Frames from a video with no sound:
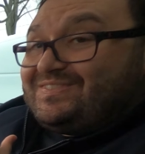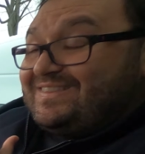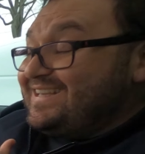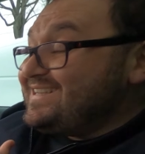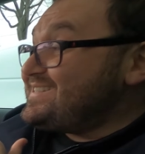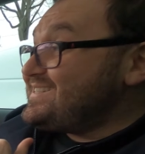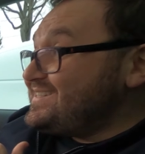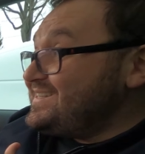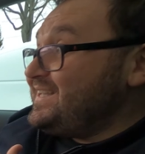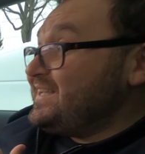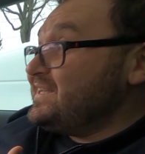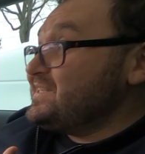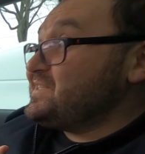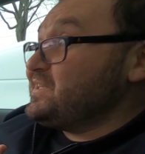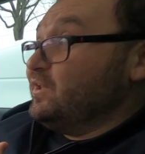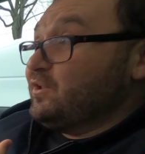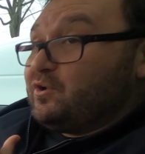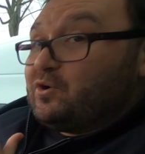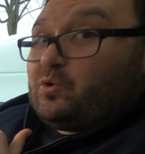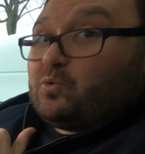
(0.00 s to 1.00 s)
This thing is
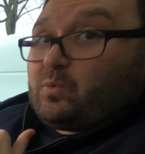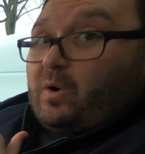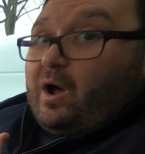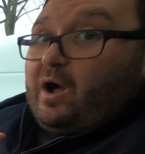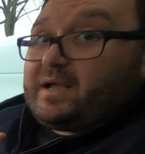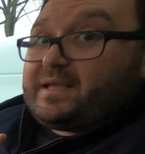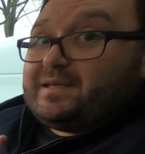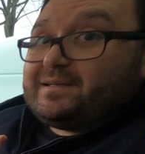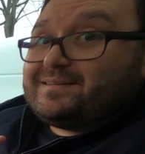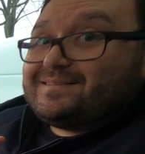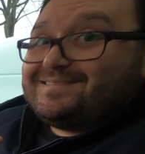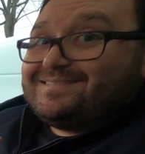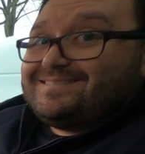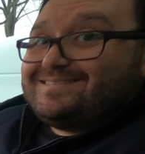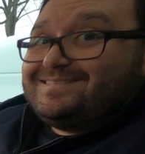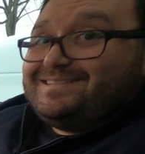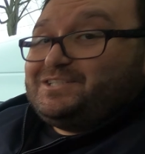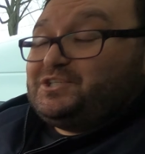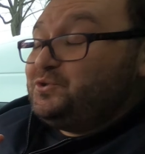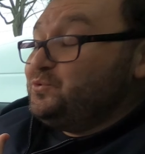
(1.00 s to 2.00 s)
a little rocket.
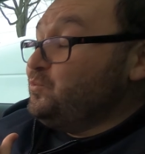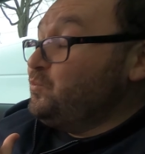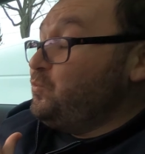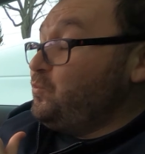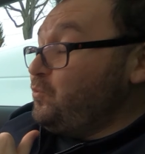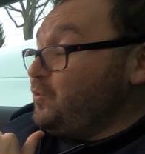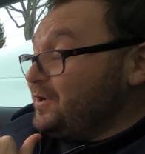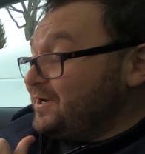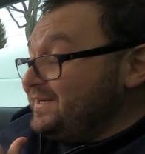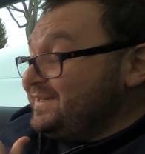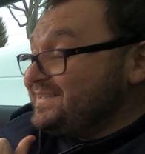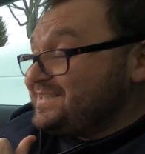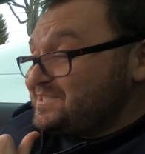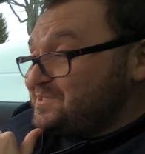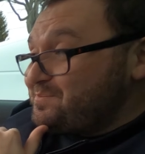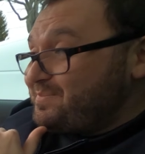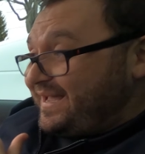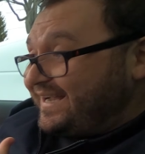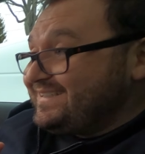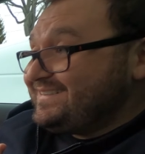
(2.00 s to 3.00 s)
You wouldn't
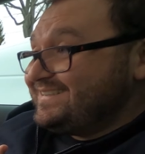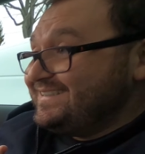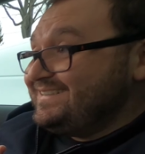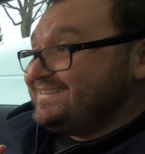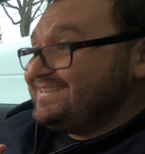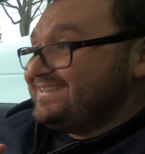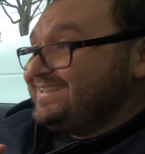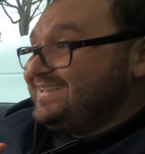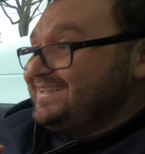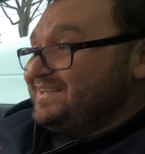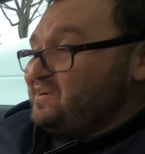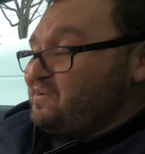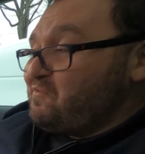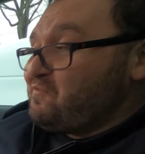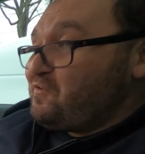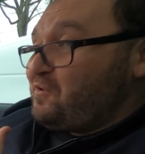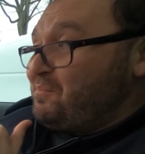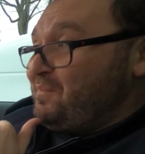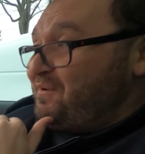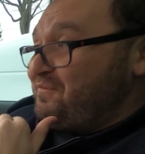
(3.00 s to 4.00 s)
expect it
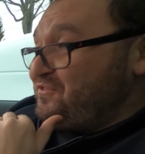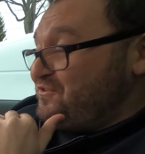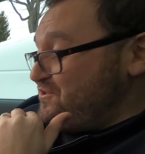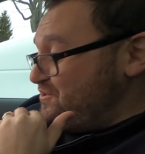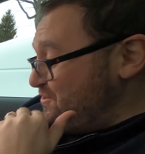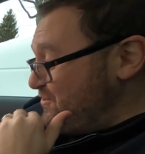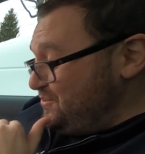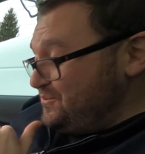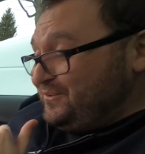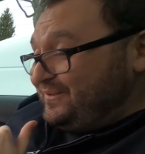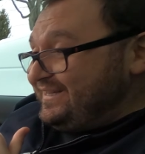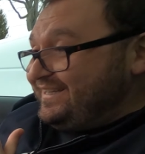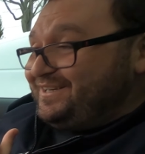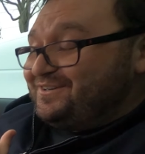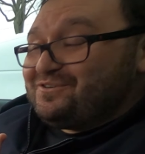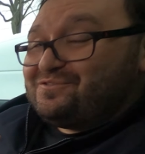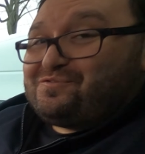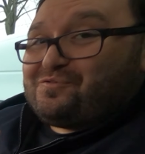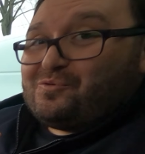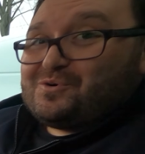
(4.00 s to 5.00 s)
from a
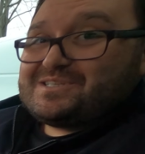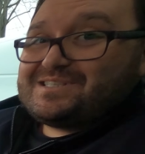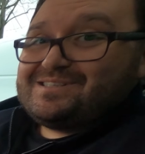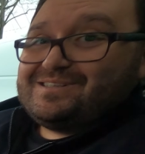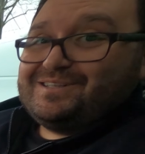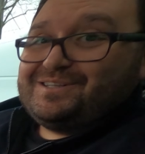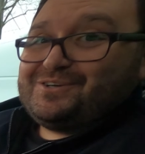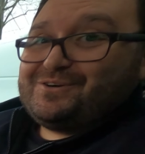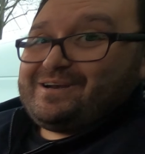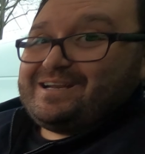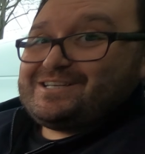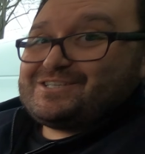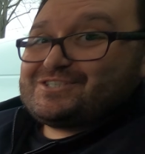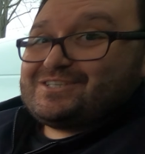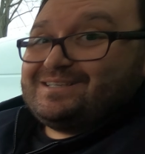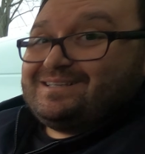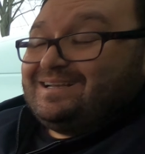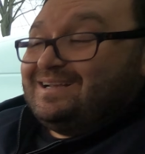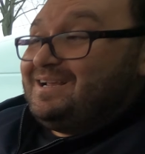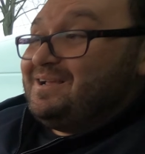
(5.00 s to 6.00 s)
2-liter 4-cylinder
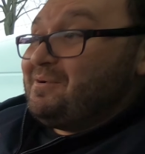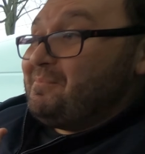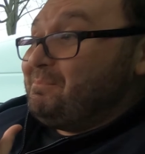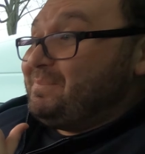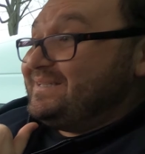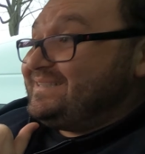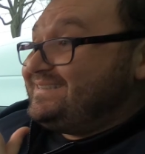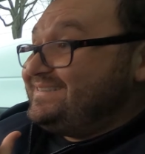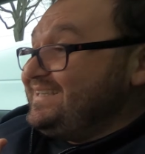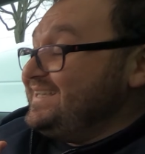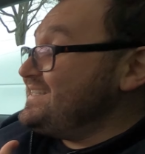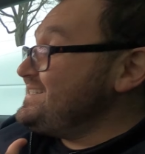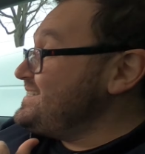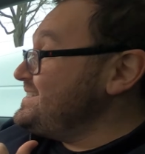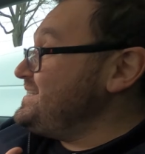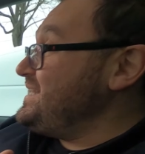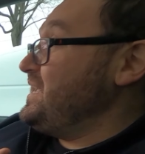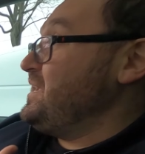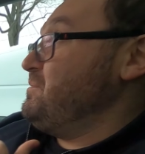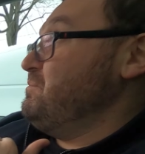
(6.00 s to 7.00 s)
engine, but
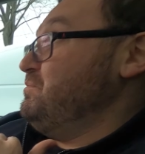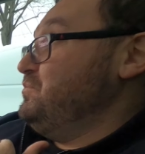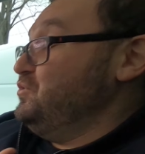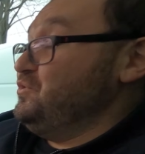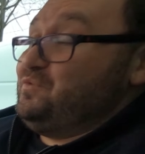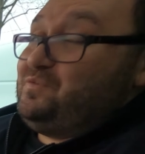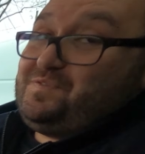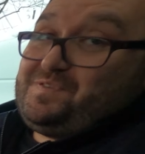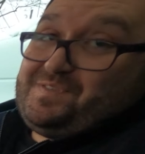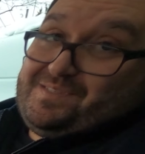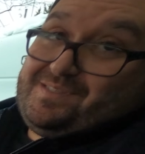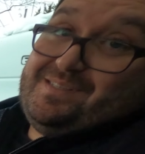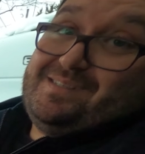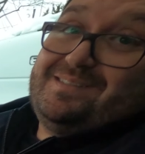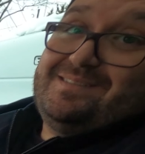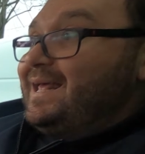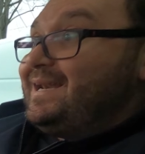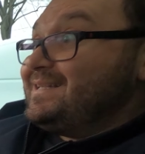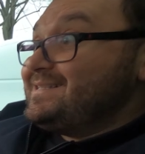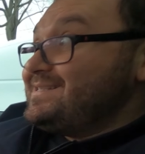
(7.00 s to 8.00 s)
this thing moves.
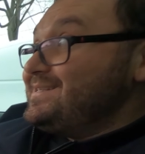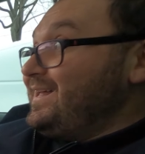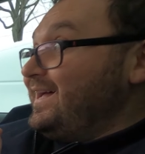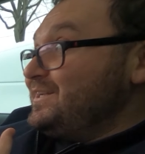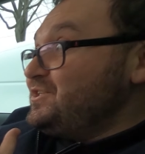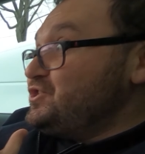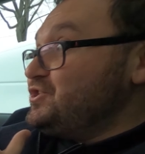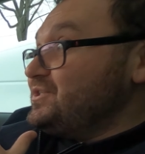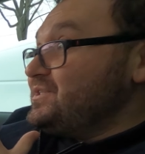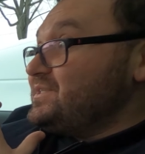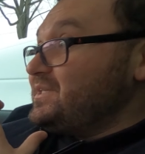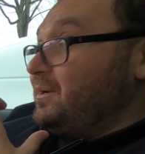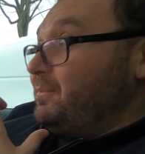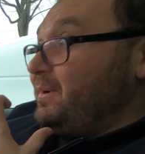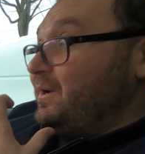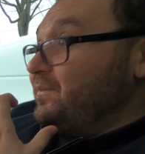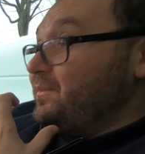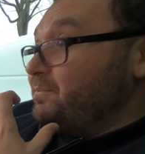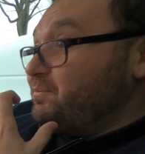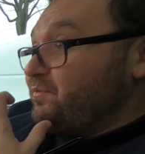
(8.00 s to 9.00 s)
And it's not just
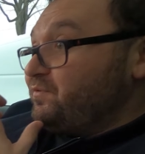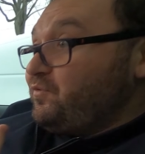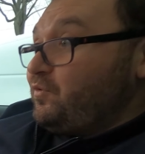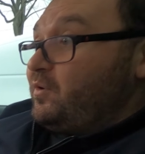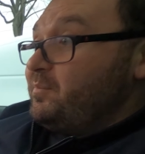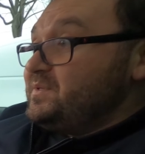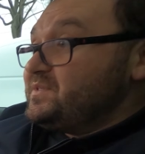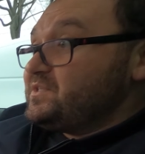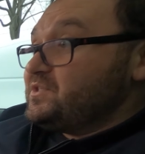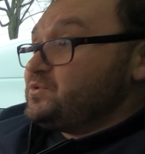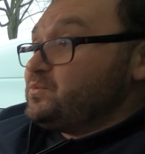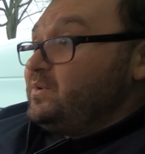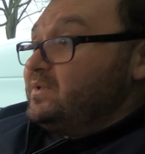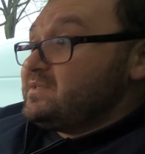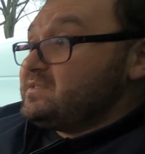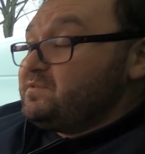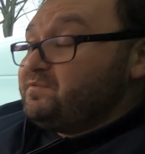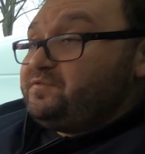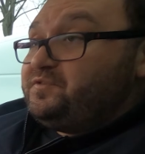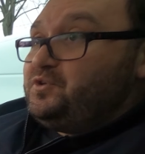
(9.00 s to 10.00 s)
about the performance, as well
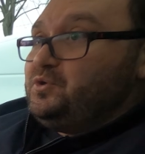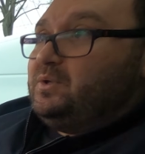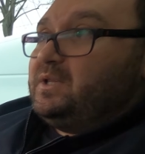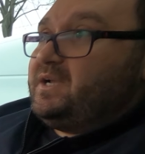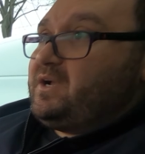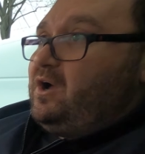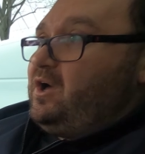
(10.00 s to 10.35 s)
as the fuel